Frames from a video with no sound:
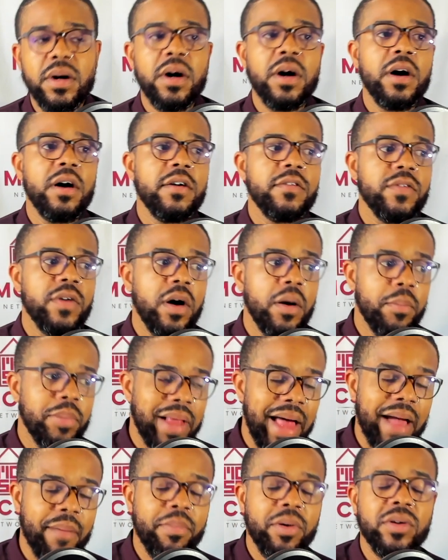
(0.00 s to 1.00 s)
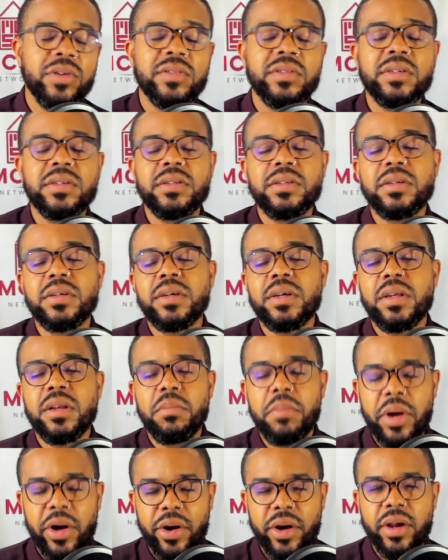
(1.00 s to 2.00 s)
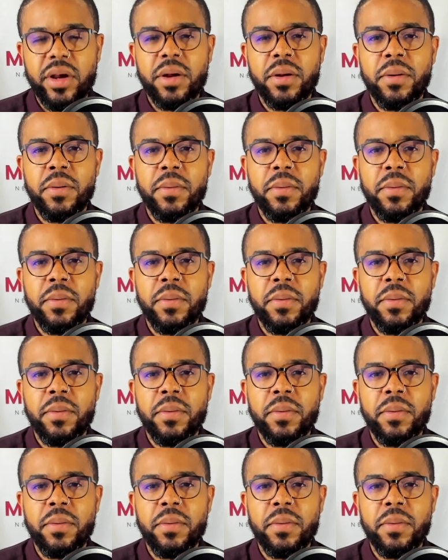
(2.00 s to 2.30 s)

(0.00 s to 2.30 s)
of a black person in America.